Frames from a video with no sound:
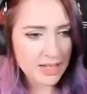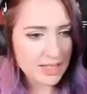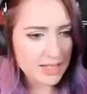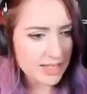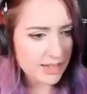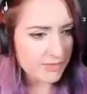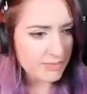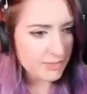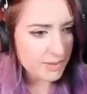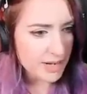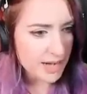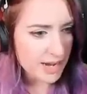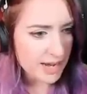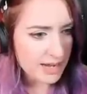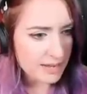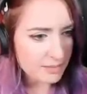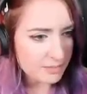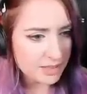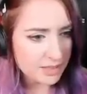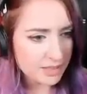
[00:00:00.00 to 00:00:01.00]
7
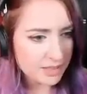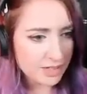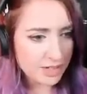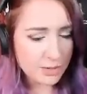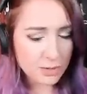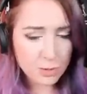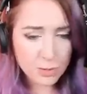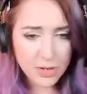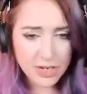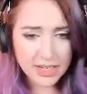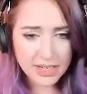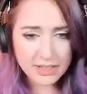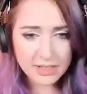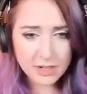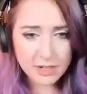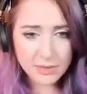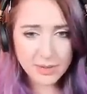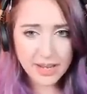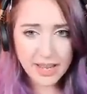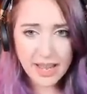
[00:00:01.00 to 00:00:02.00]
p.m. It's
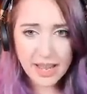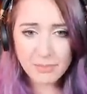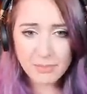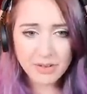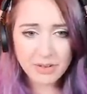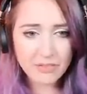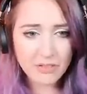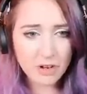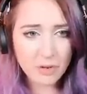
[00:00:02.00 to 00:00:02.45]
2:22 a.m. We've got a